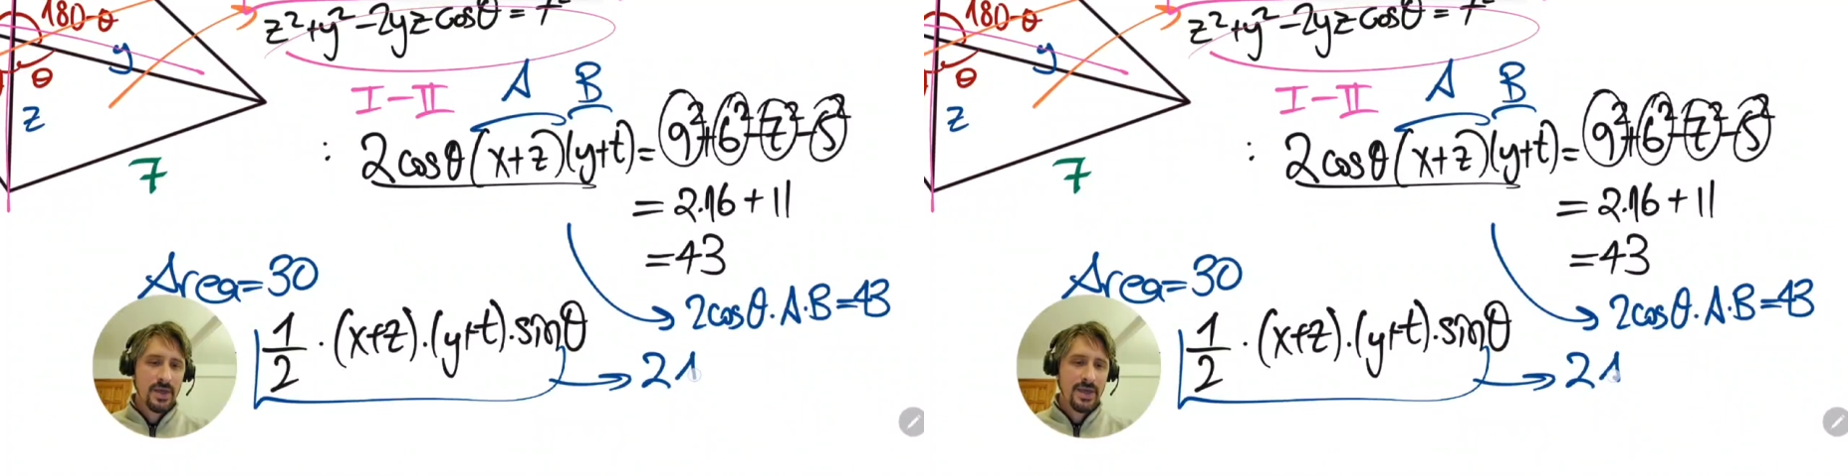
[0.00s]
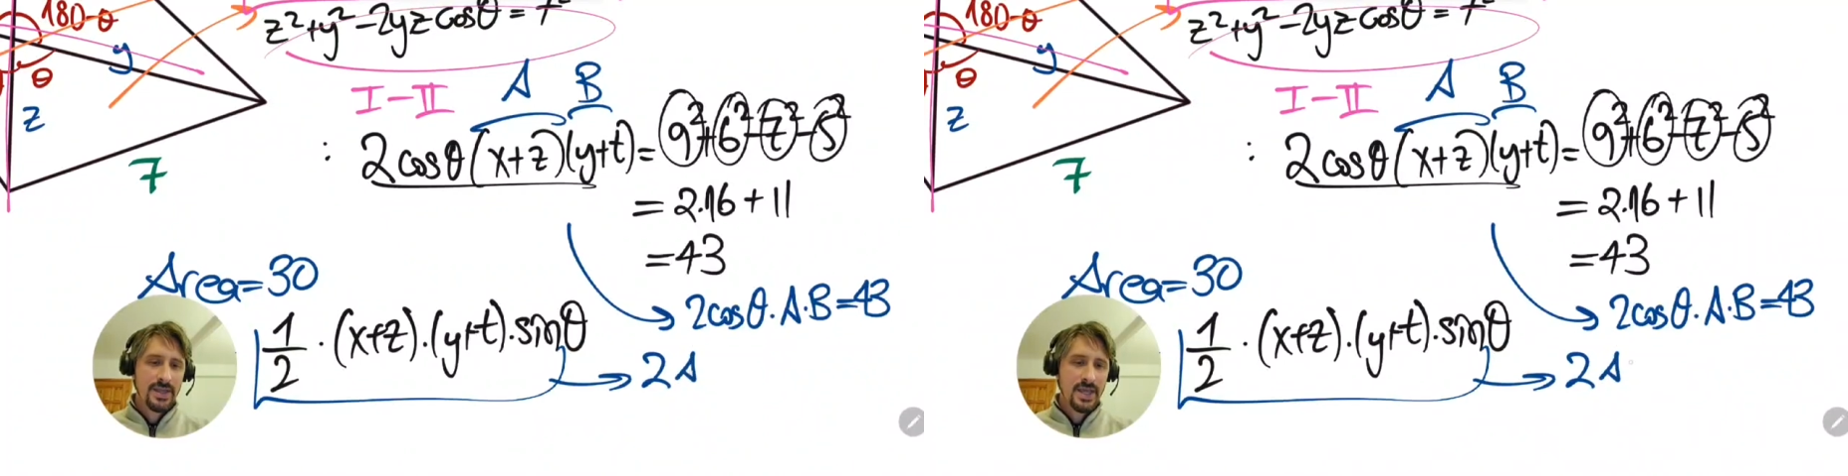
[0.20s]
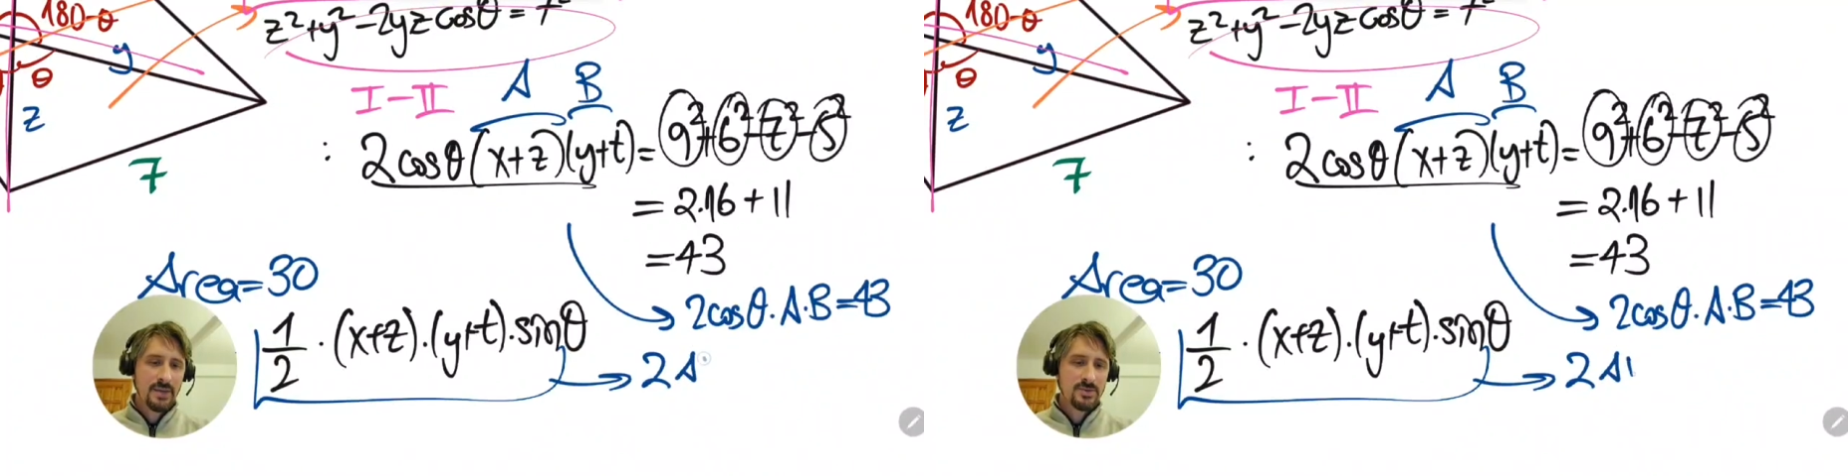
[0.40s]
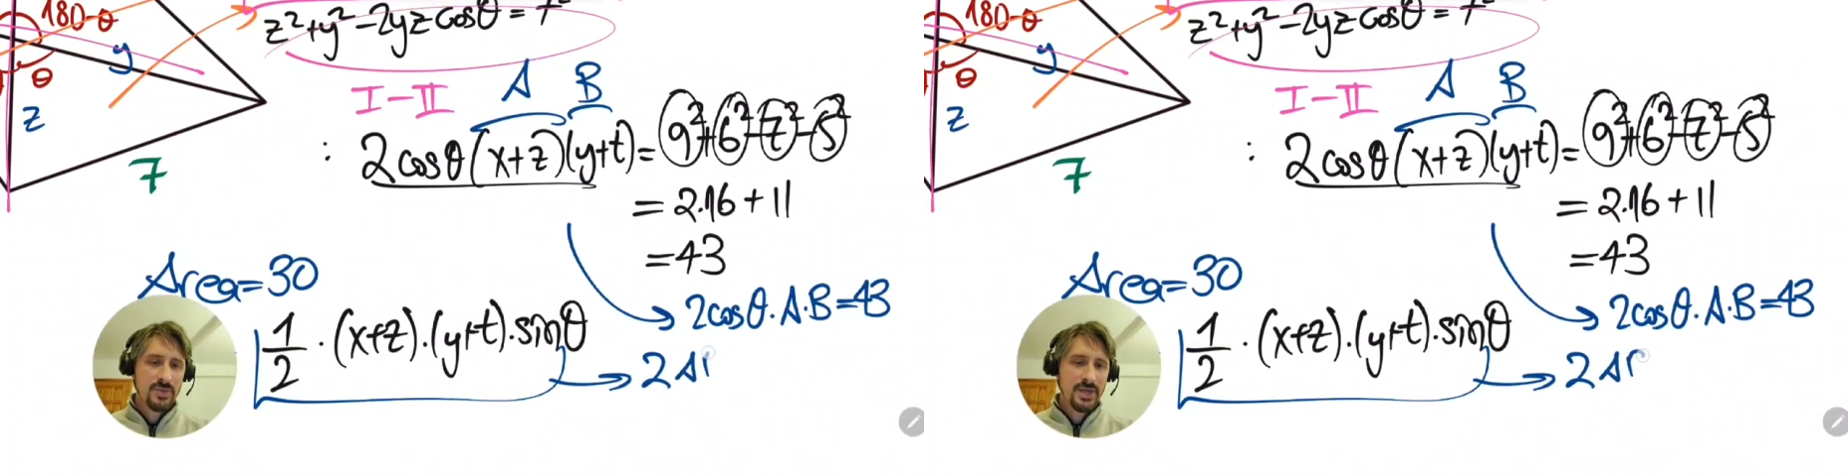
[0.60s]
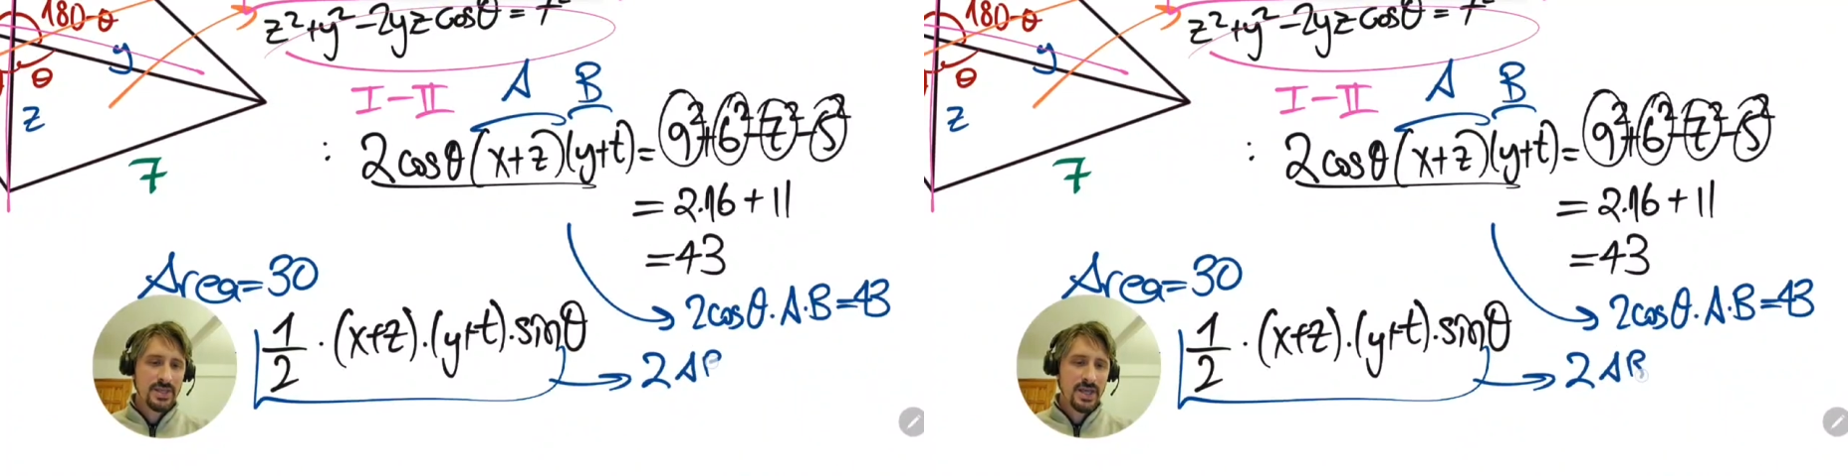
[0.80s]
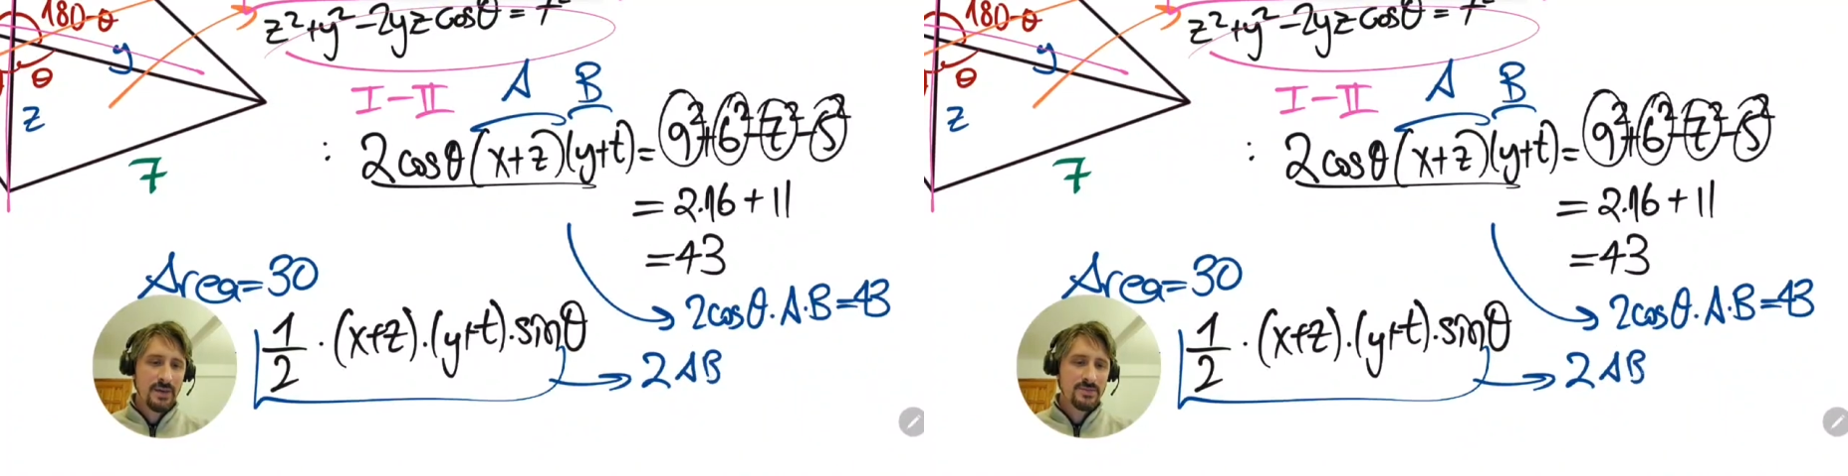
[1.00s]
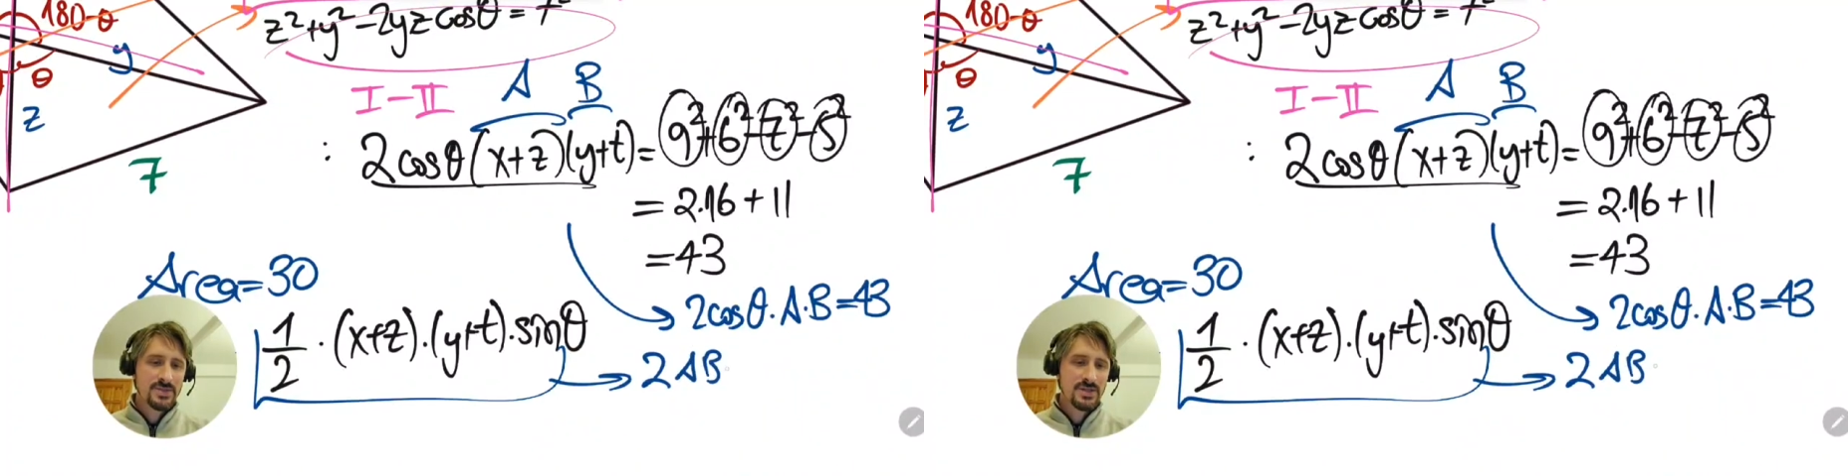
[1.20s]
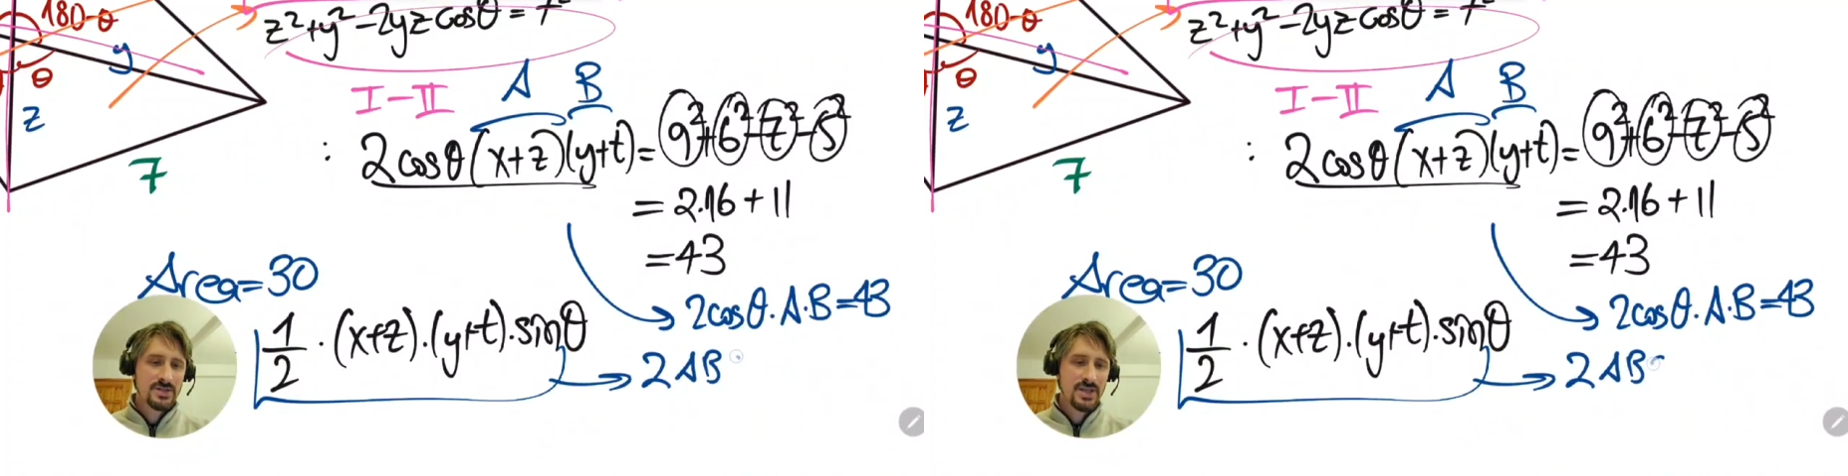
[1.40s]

A times B times